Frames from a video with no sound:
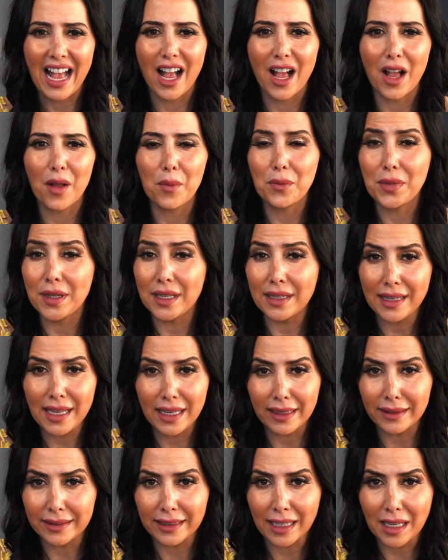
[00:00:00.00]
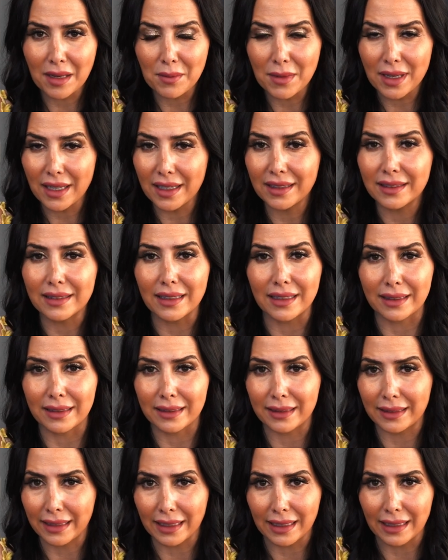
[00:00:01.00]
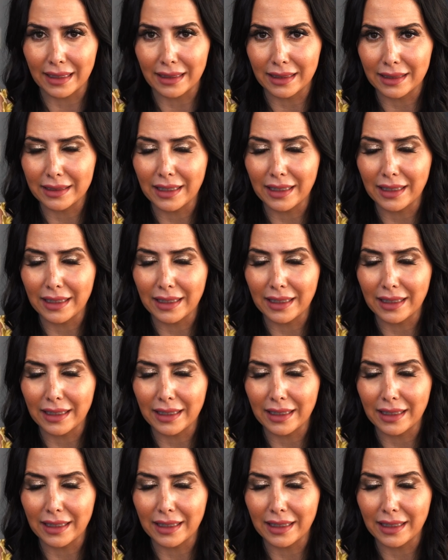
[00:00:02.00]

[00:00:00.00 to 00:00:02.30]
BDSM is a skill.